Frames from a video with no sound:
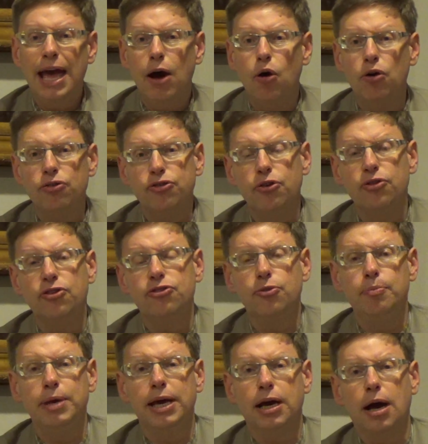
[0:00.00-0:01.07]
Also, this
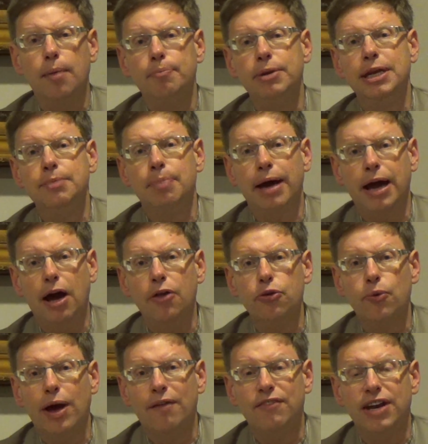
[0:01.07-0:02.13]
will be accompanied by
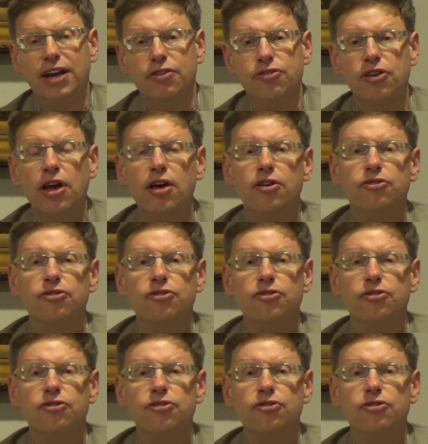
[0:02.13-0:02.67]
other evidence,